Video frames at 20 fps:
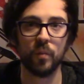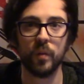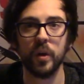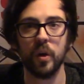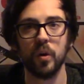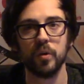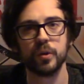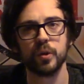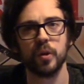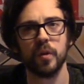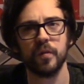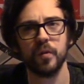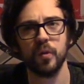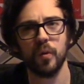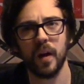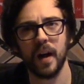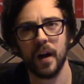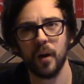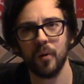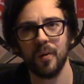We all sort of know
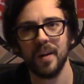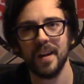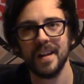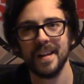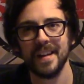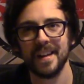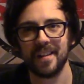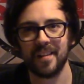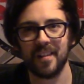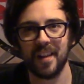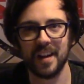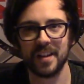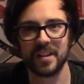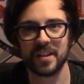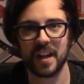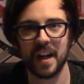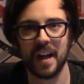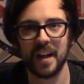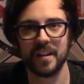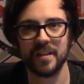how
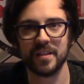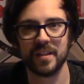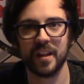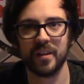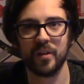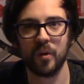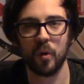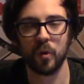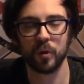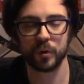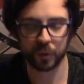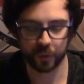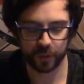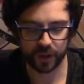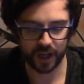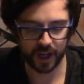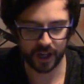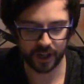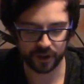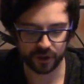Lascannons and
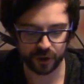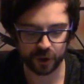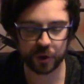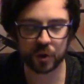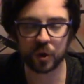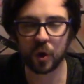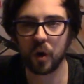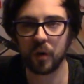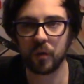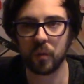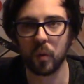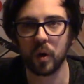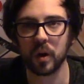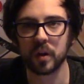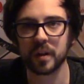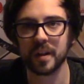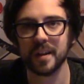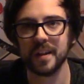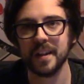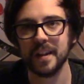autocannons sort of
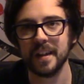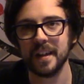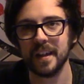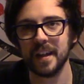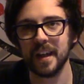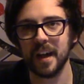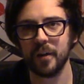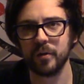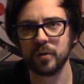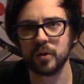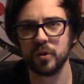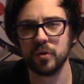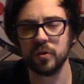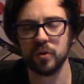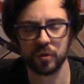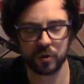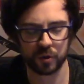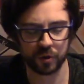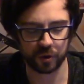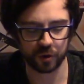work and how
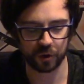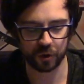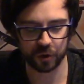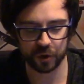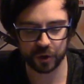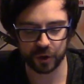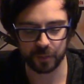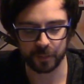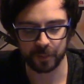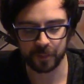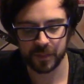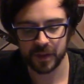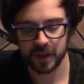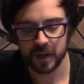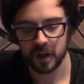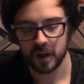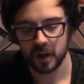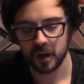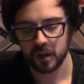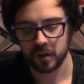you should use them.
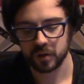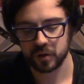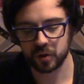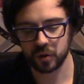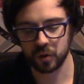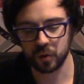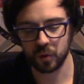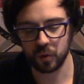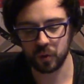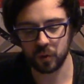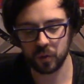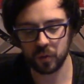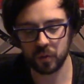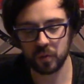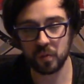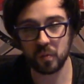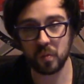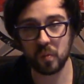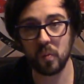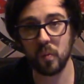So,
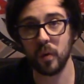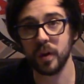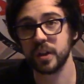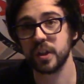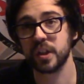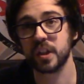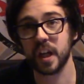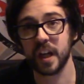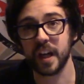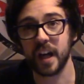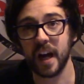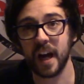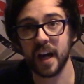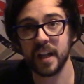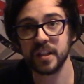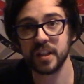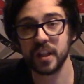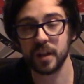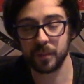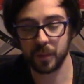which is kind of
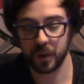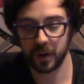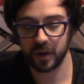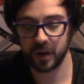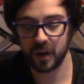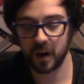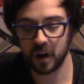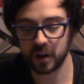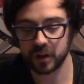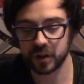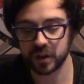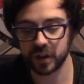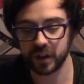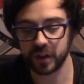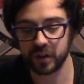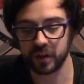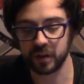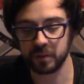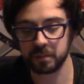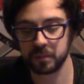handy, but they are
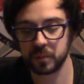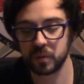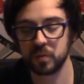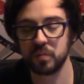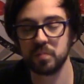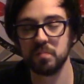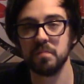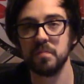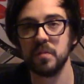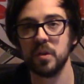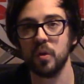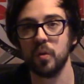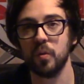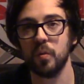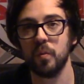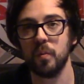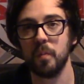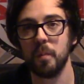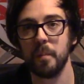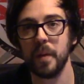slightly,
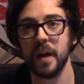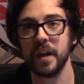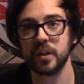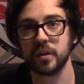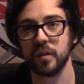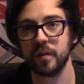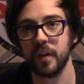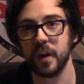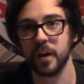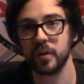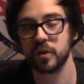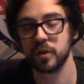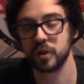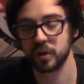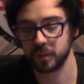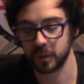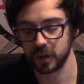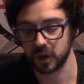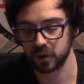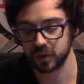better
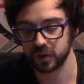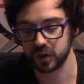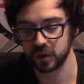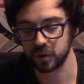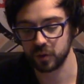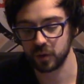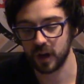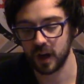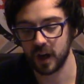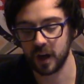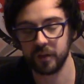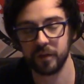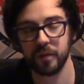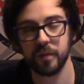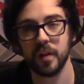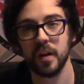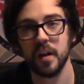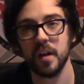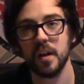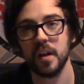versions because they do have
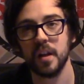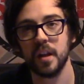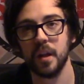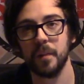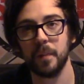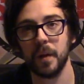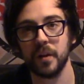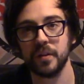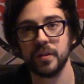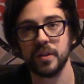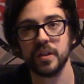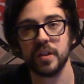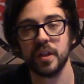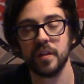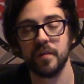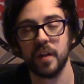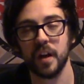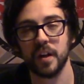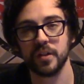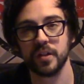the ability to
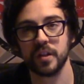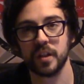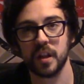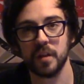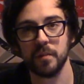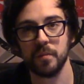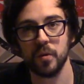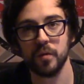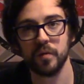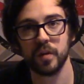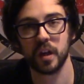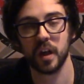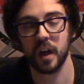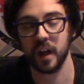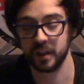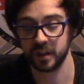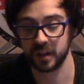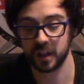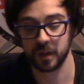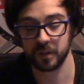advance and keep moving
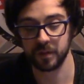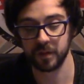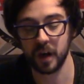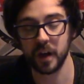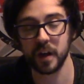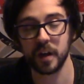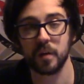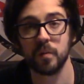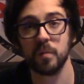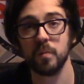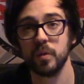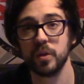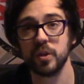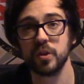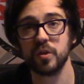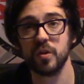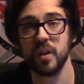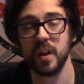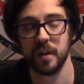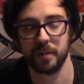and to keep firing, which
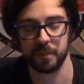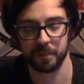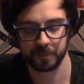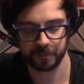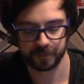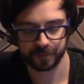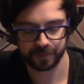is great.